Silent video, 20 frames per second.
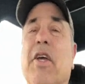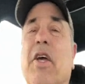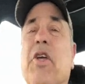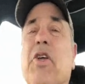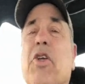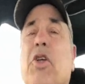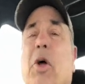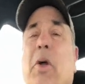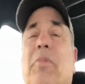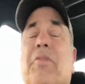
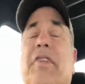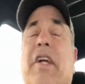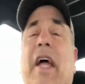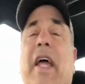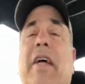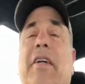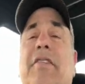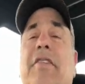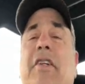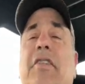You know what I'm
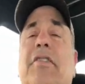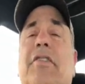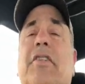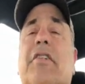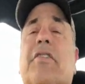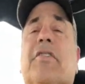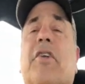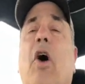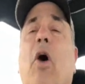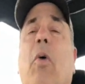saying? Is
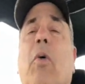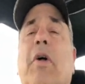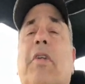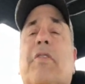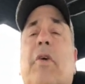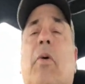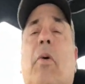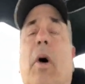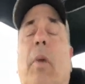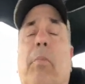there's
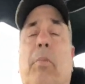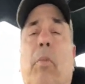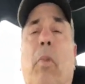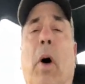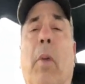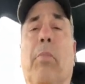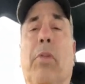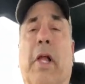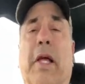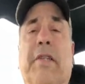always a
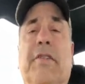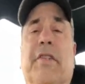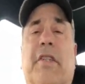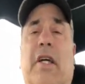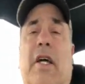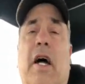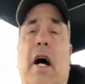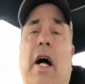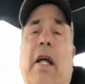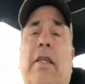place
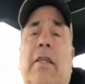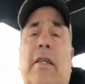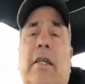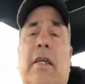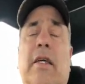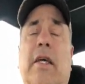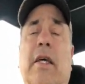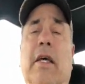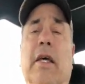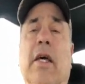to
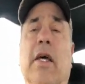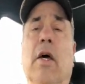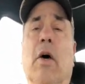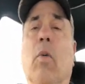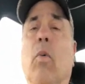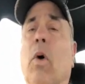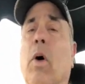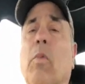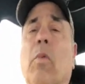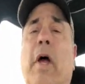cut.
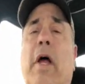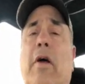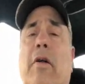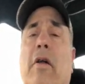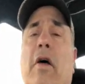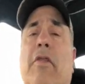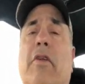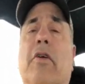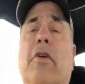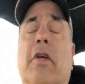One way
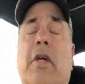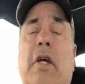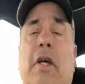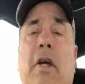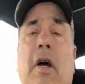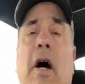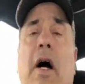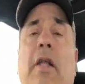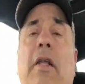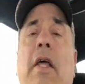or another, you
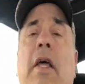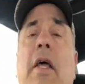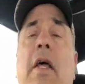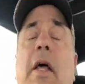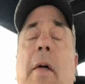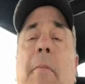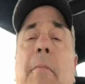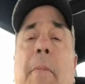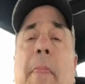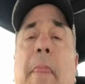can cut
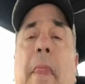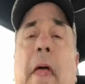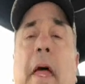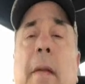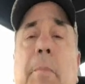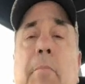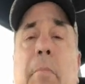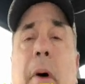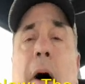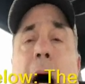
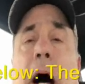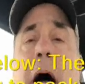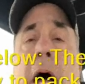and